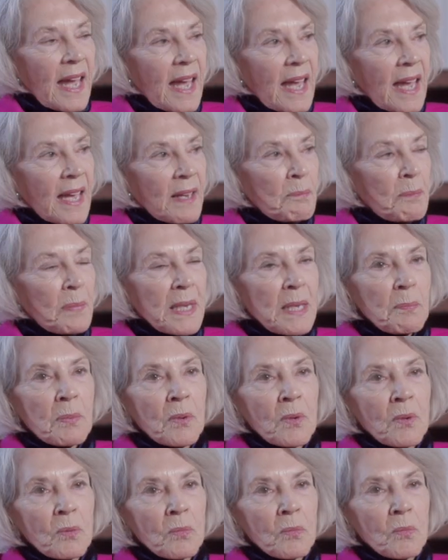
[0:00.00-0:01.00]
And
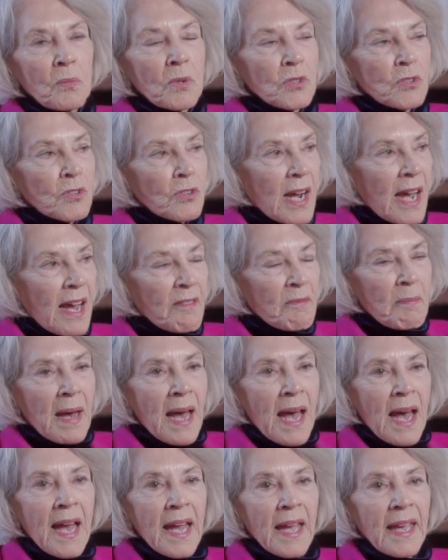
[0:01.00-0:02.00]
people will drive
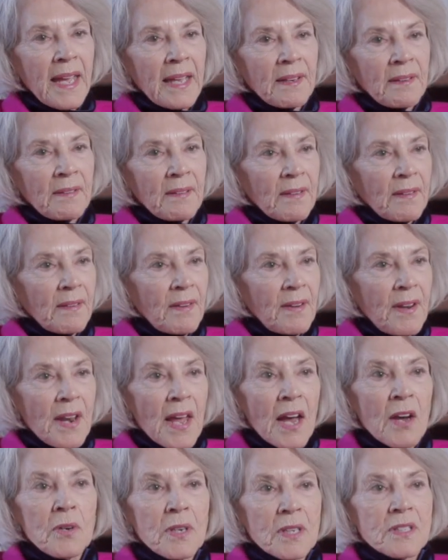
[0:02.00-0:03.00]
by and
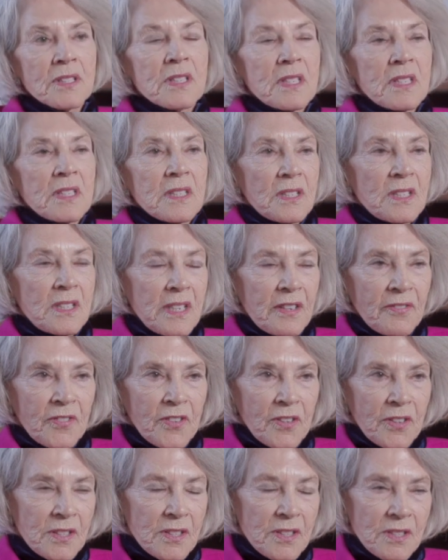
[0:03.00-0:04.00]
notice this
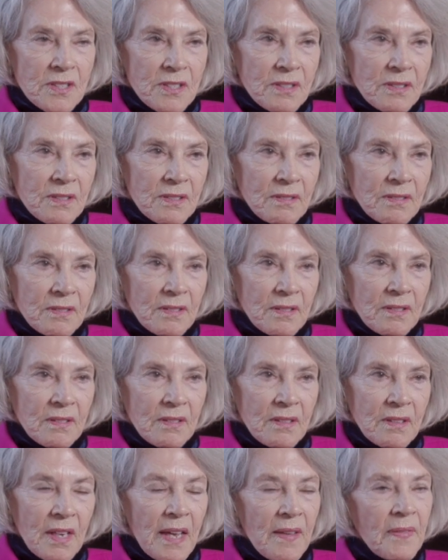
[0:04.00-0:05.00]
difference.
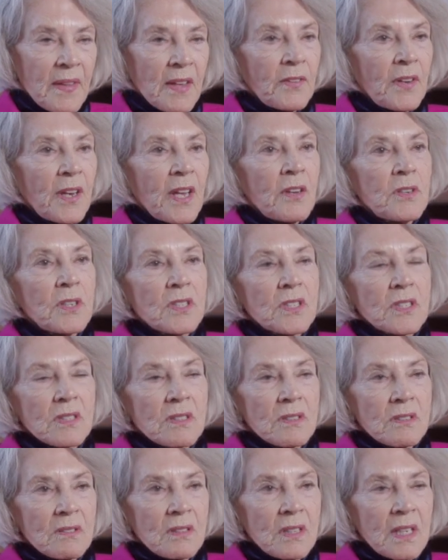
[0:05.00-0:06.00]
And they'll
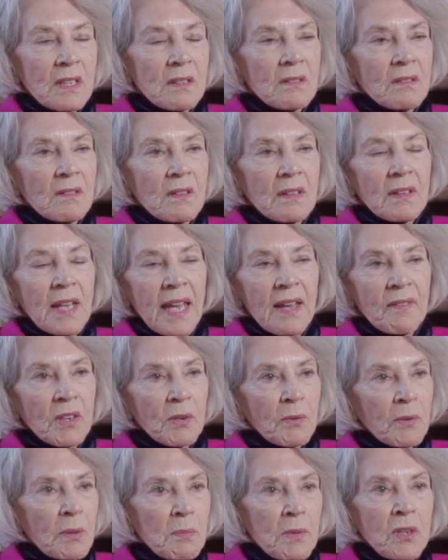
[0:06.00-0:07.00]
notice that
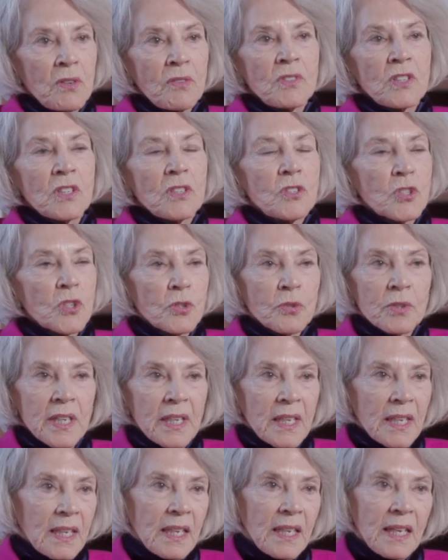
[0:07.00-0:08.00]
having removed a
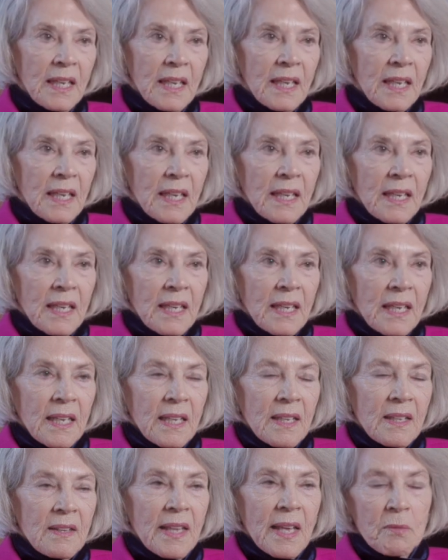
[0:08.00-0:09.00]
tree
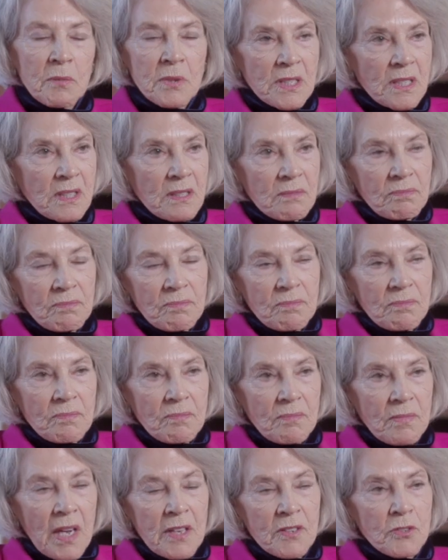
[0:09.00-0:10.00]
that was
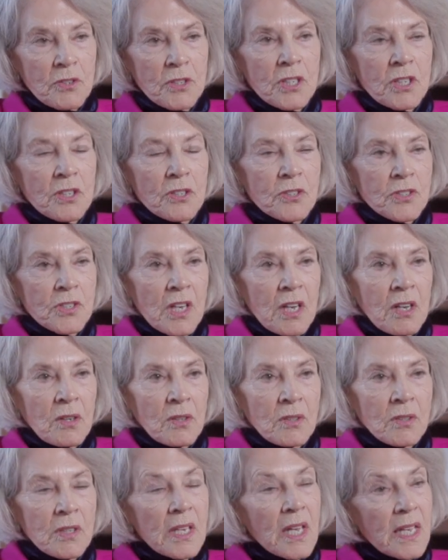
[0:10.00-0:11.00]
100 years
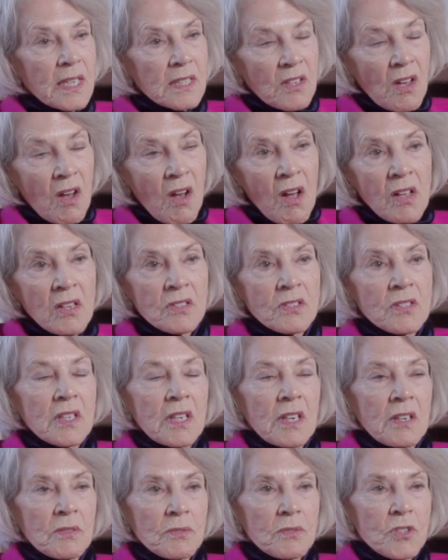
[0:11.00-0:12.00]
old has
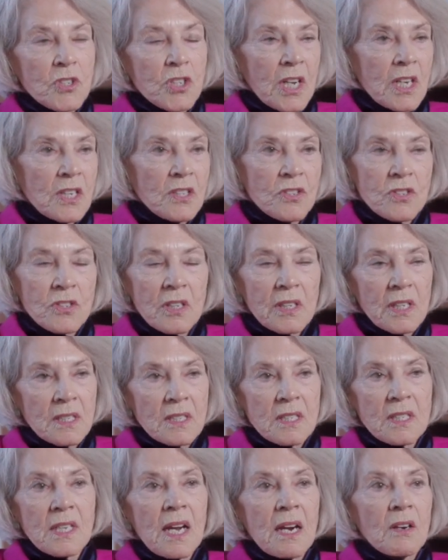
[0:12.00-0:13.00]
also changed the
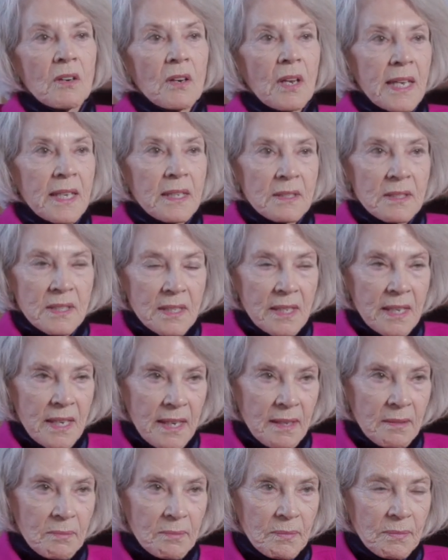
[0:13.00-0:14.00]
entire landscape.